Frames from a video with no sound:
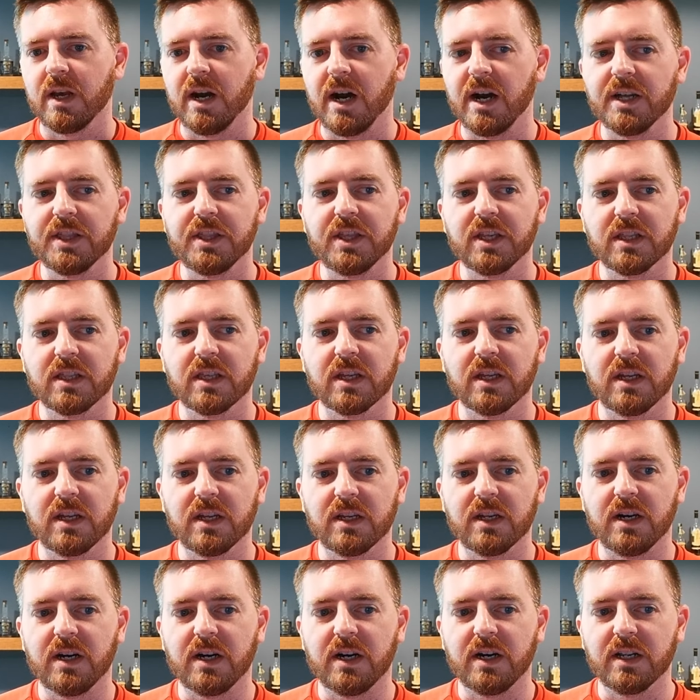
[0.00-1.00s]
I think
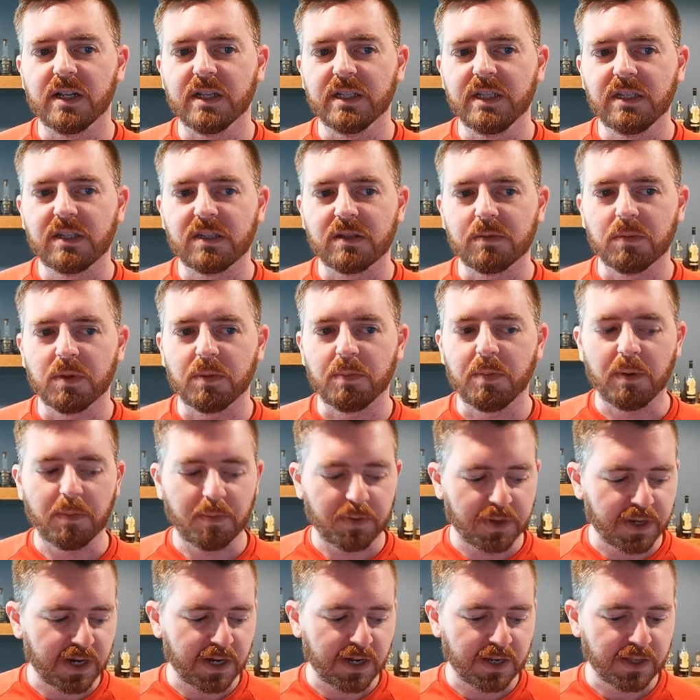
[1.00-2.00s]
that at least some of the
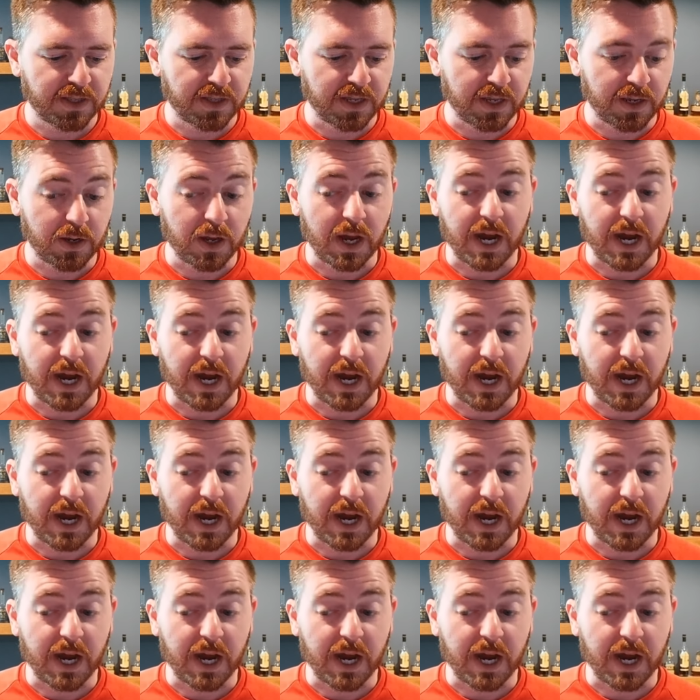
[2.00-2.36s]
people that